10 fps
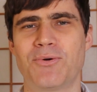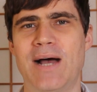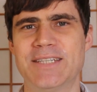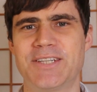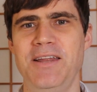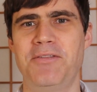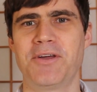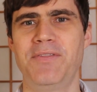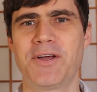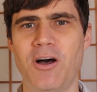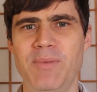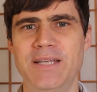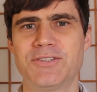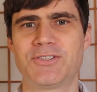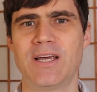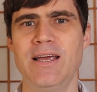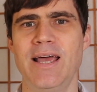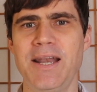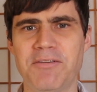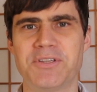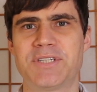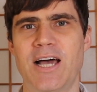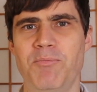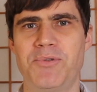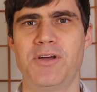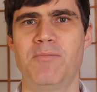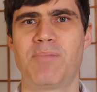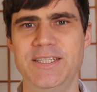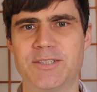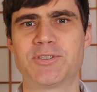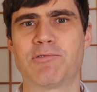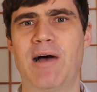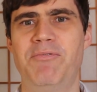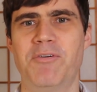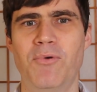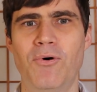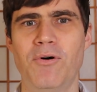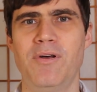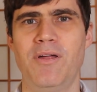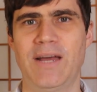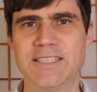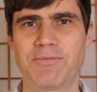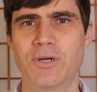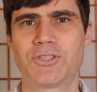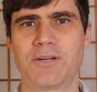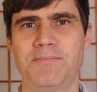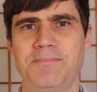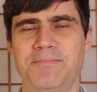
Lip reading: or ask anything in the comments, and if this helped, please subscribe for more. Thanks for watching.